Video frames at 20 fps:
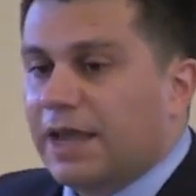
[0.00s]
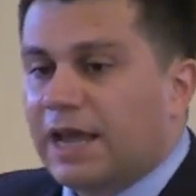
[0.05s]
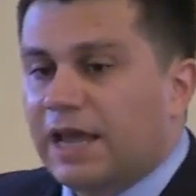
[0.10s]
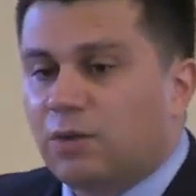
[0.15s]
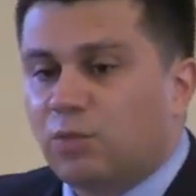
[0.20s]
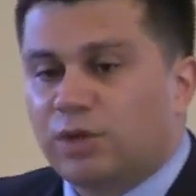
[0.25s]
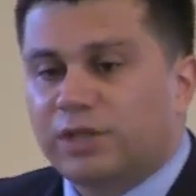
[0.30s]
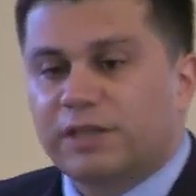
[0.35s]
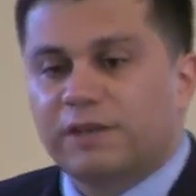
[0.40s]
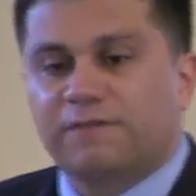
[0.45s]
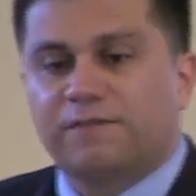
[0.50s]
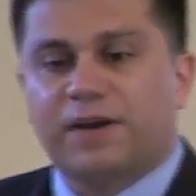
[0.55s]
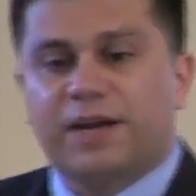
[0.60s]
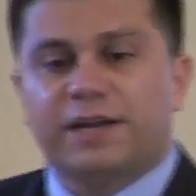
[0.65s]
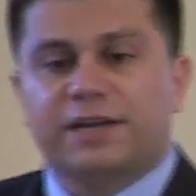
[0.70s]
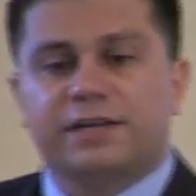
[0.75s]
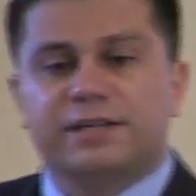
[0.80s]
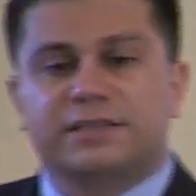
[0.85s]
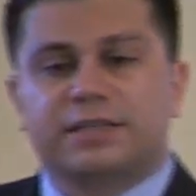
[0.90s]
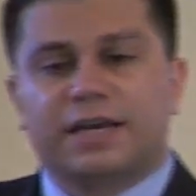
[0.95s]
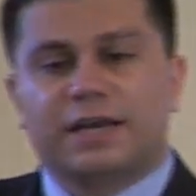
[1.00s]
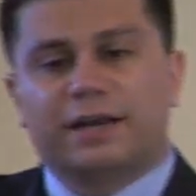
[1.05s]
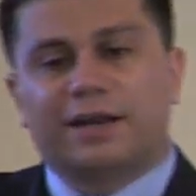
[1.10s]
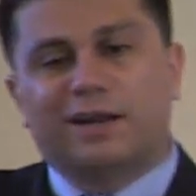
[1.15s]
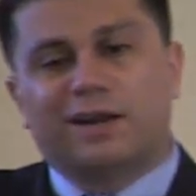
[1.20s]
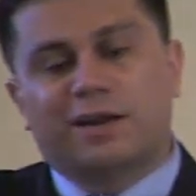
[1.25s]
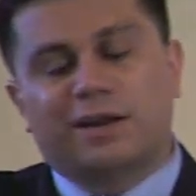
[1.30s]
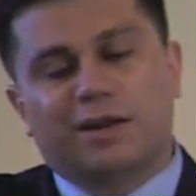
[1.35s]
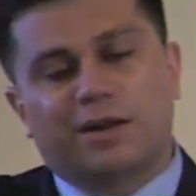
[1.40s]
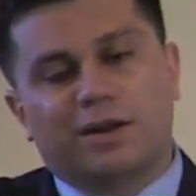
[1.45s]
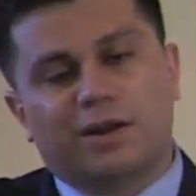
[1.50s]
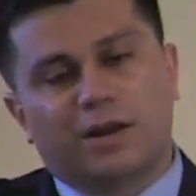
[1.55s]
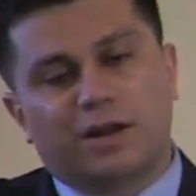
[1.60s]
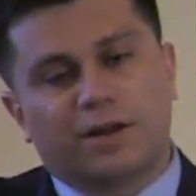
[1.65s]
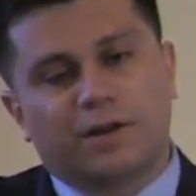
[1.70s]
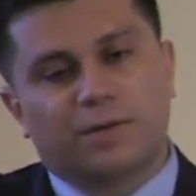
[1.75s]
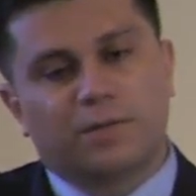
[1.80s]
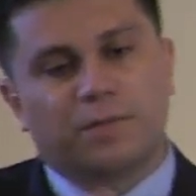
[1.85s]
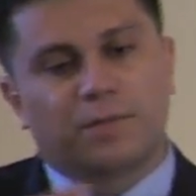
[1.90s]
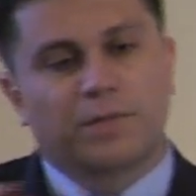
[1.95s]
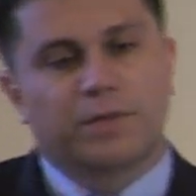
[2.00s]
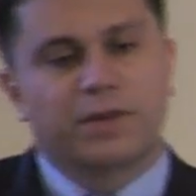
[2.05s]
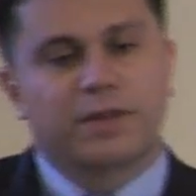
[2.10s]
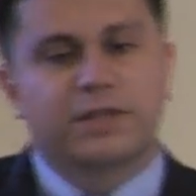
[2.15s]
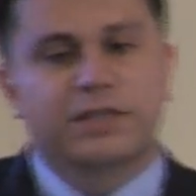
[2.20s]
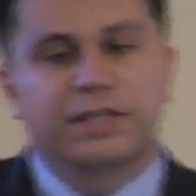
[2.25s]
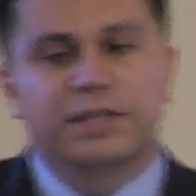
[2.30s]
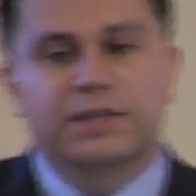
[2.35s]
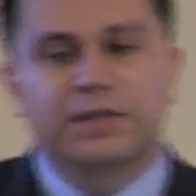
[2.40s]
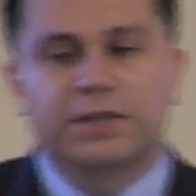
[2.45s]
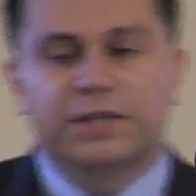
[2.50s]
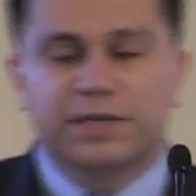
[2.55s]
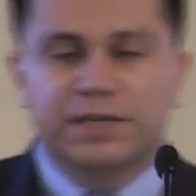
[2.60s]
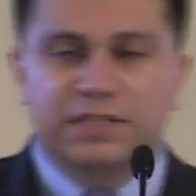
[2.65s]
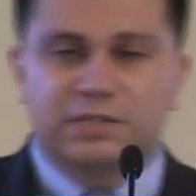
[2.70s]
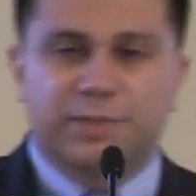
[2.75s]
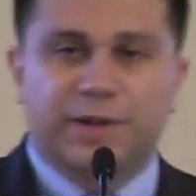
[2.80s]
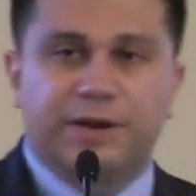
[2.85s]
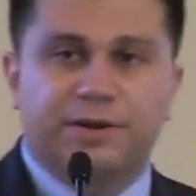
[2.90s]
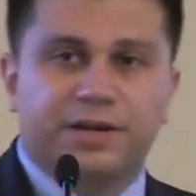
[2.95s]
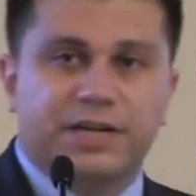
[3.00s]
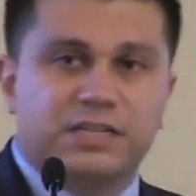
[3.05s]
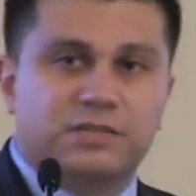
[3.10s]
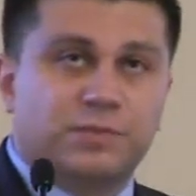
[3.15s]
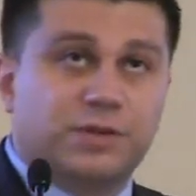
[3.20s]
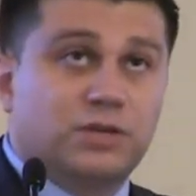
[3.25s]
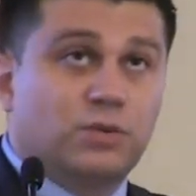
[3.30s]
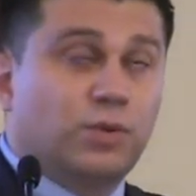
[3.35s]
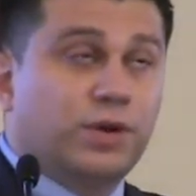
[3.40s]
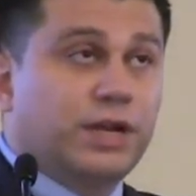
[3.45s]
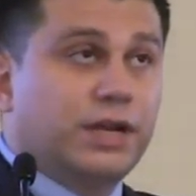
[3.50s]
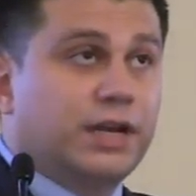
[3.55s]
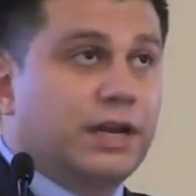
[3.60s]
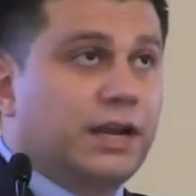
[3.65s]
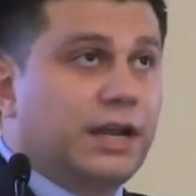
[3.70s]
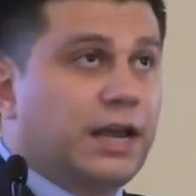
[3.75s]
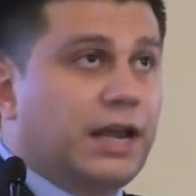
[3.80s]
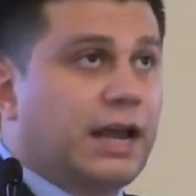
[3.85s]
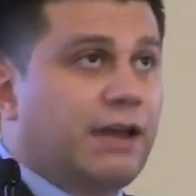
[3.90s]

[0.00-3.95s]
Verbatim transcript: And what they find is that the disparities between